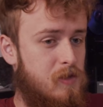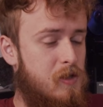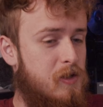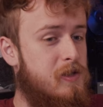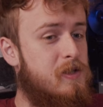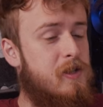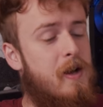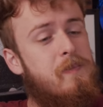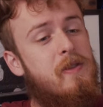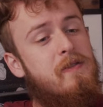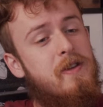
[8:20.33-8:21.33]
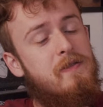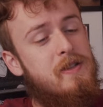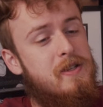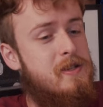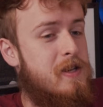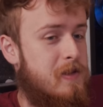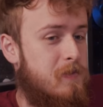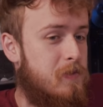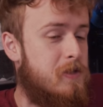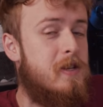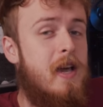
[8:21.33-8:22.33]
well, this is up to 50C.
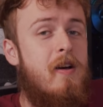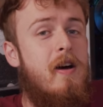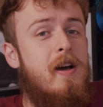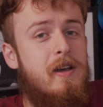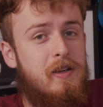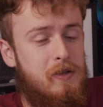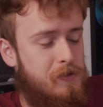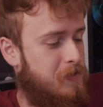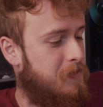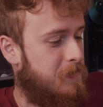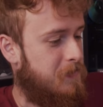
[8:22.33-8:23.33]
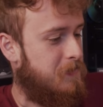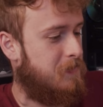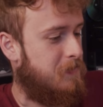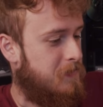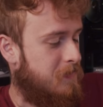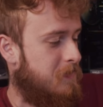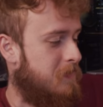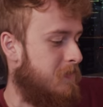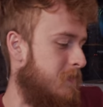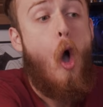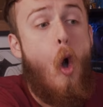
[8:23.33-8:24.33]
We'll see how high it goes.
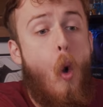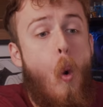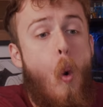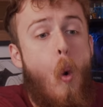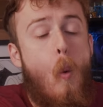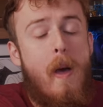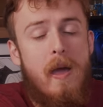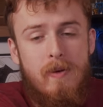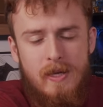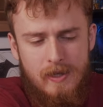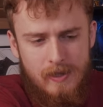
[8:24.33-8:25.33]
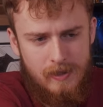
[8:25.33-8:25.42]
Oh, baby.